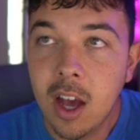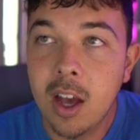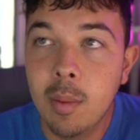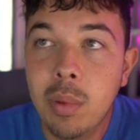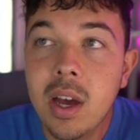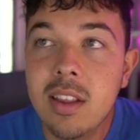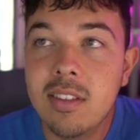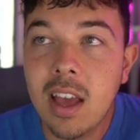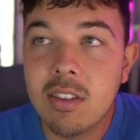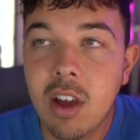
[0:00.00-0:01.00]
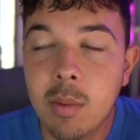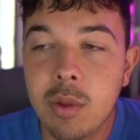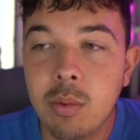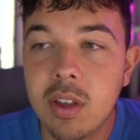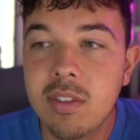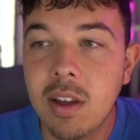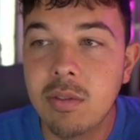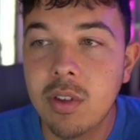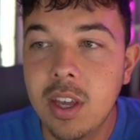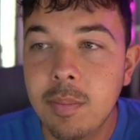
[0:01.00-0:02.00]
But Zach Thomas was
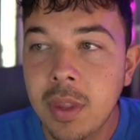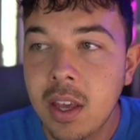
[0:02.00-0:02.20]
definitely